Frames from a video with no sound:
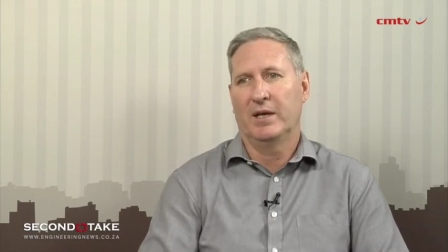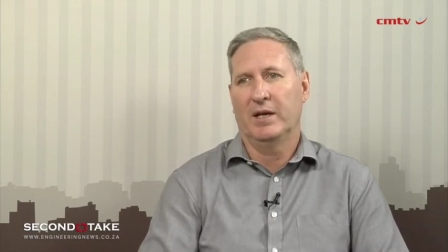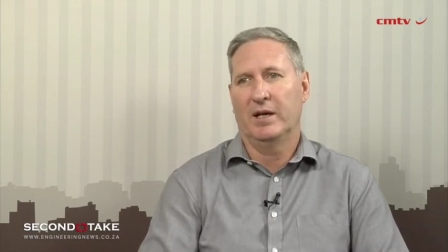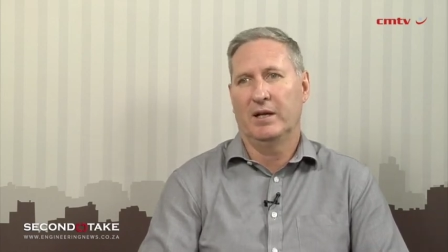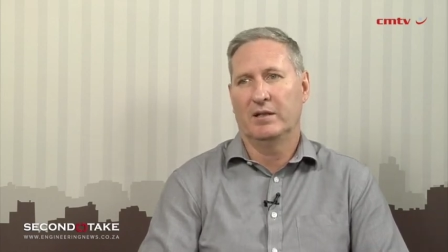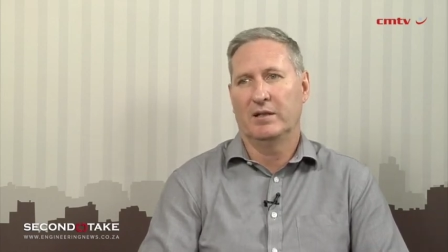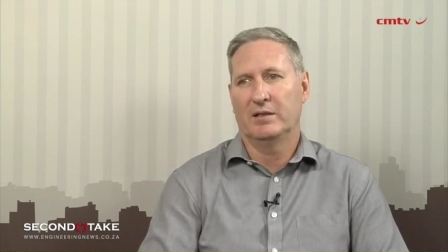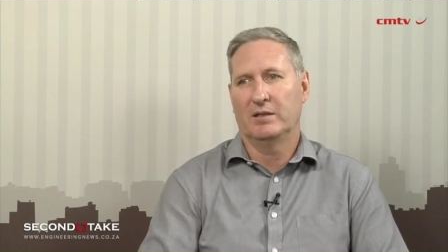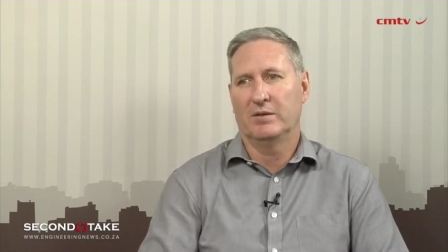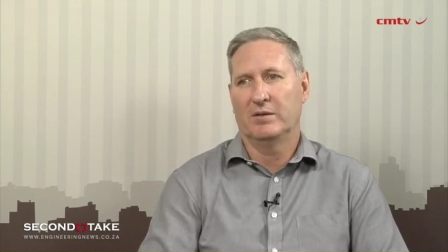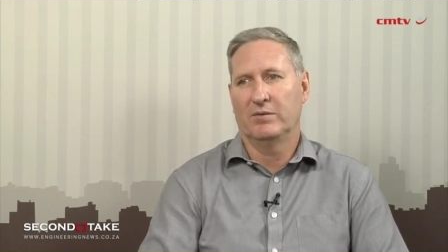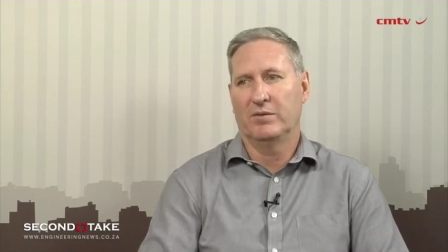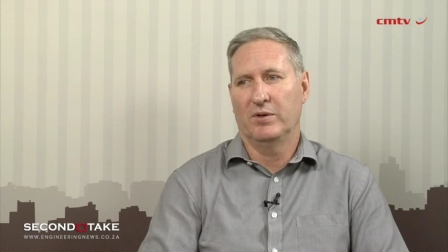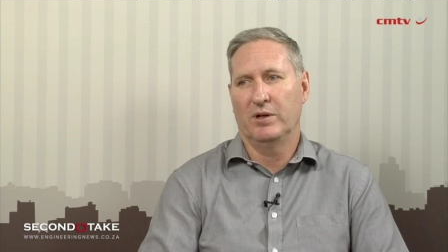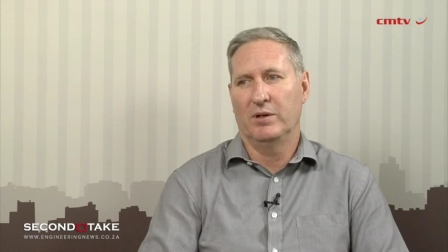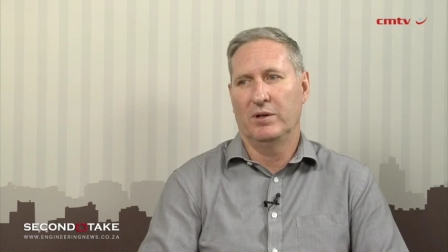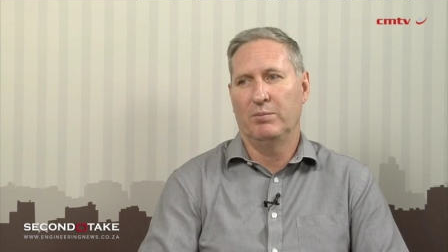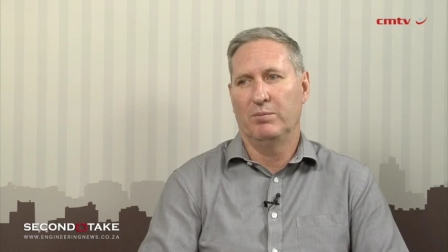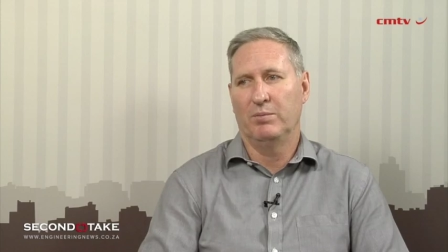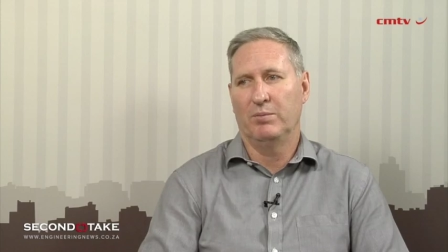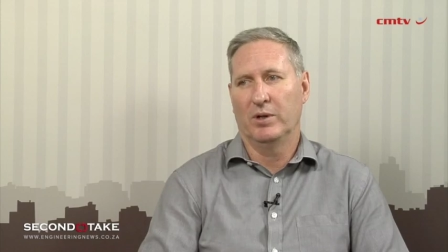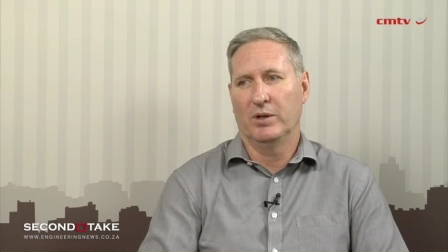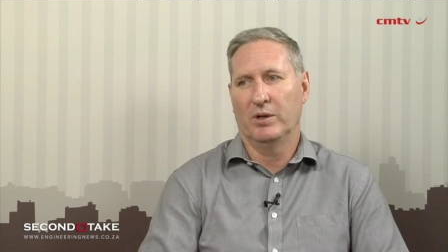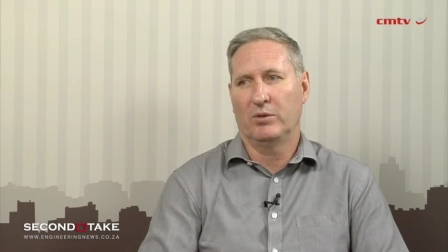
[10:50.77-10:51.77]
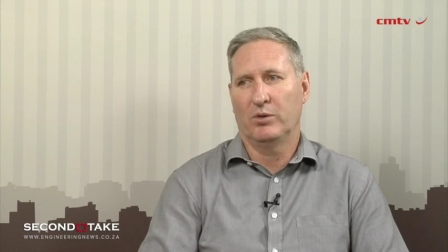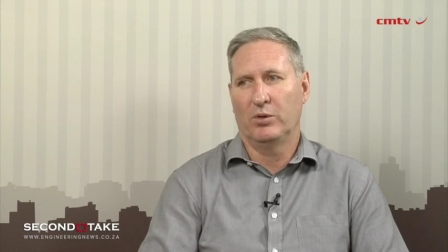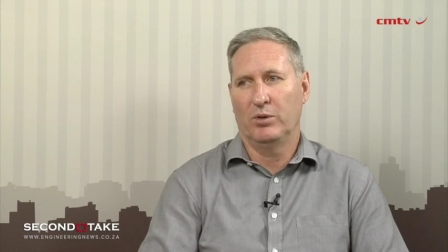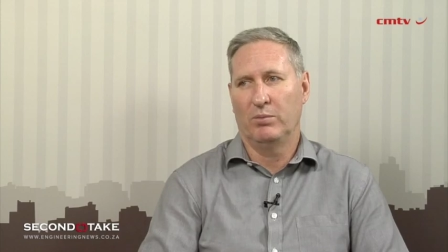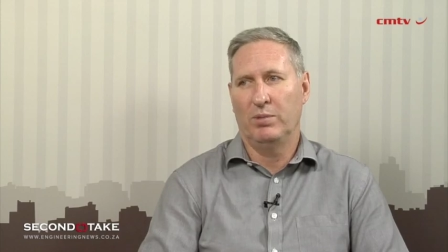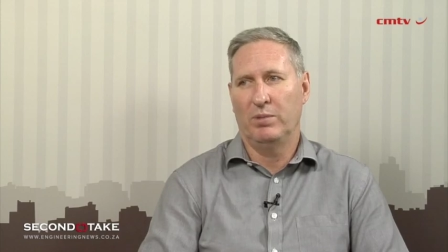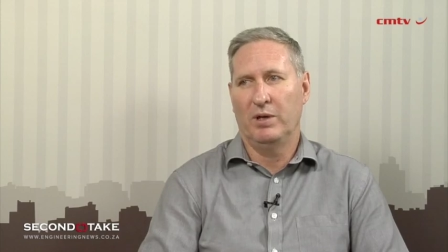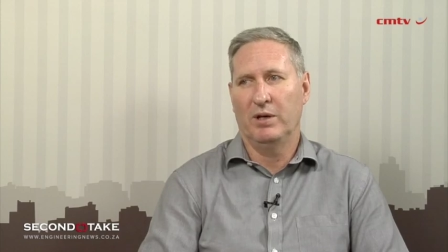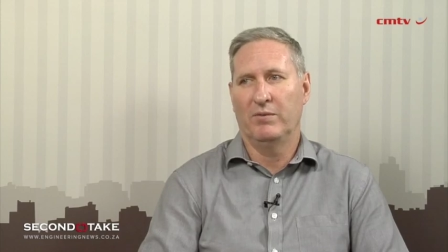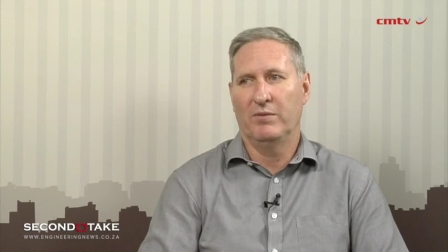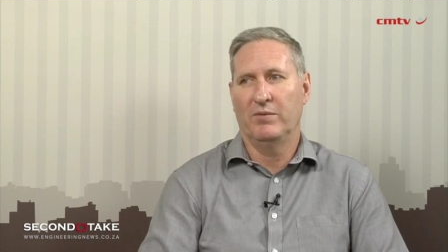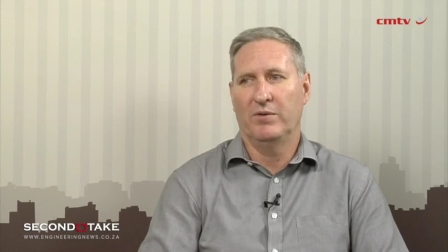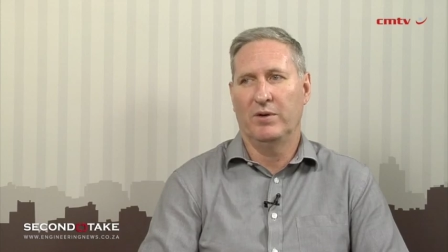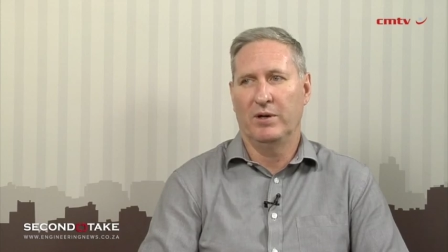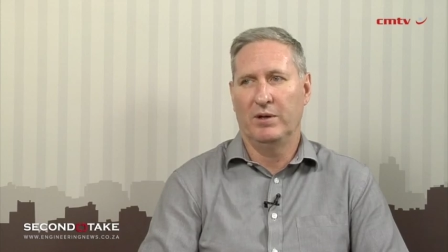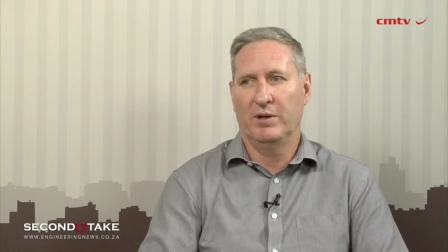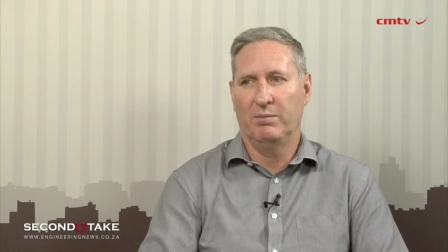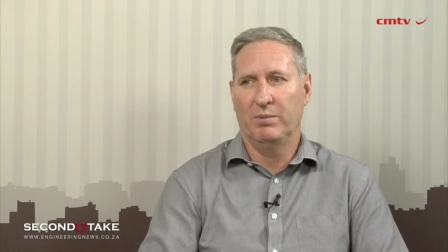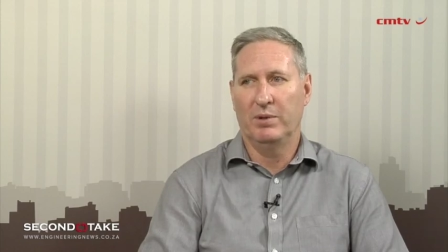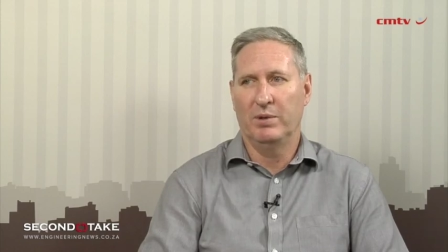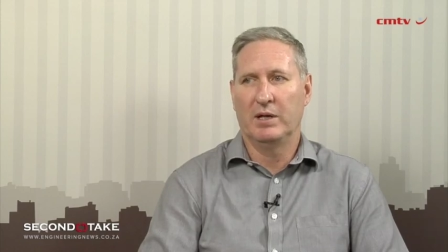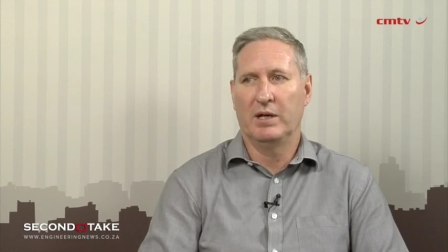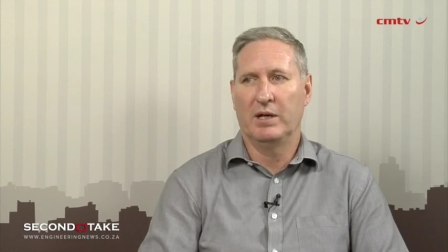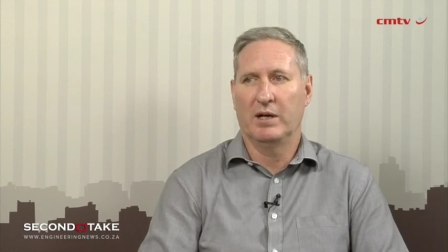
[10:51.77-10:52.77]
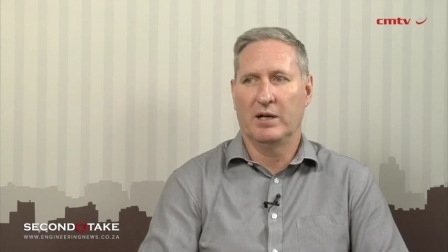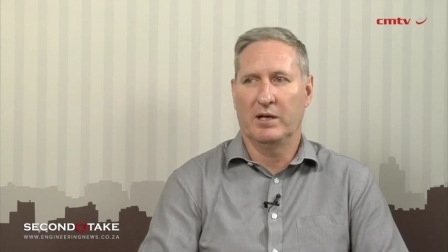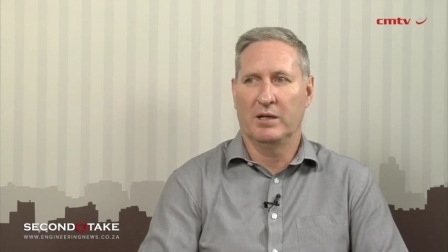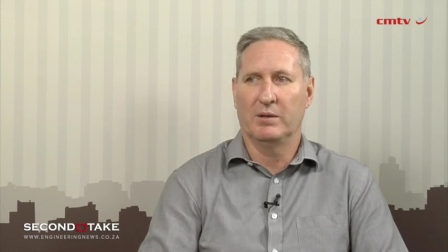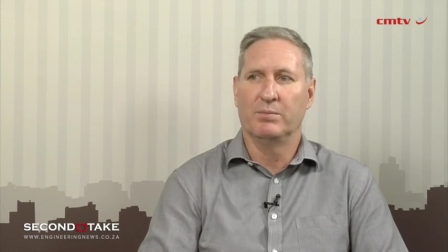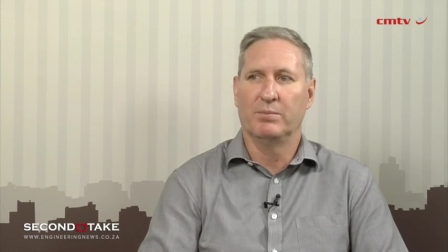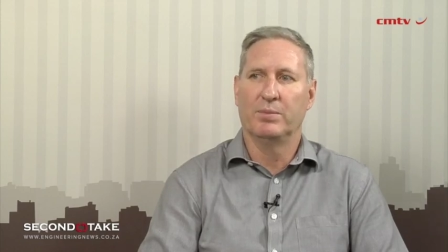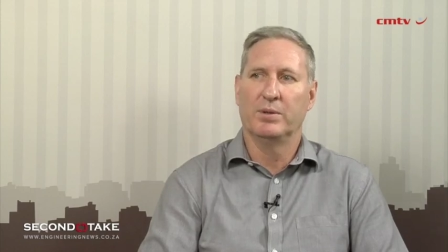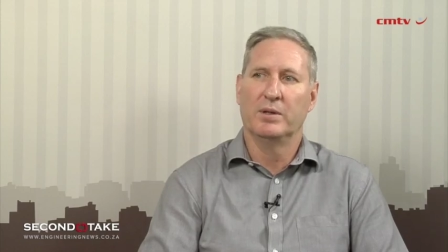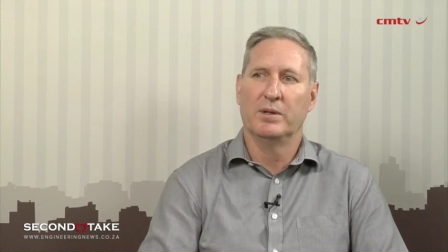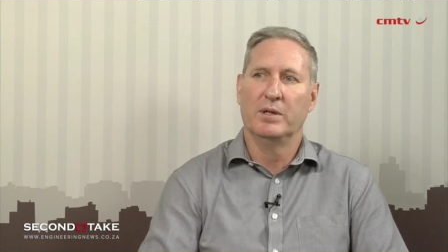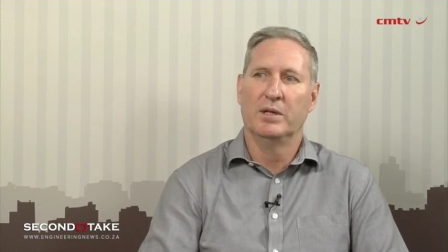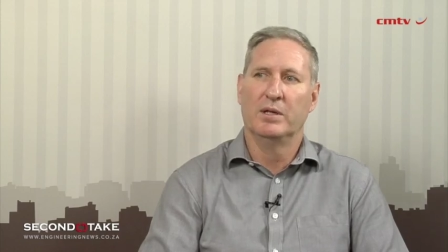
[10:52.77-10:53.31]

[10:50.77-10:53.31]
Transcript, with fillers: and it's it could be a very big help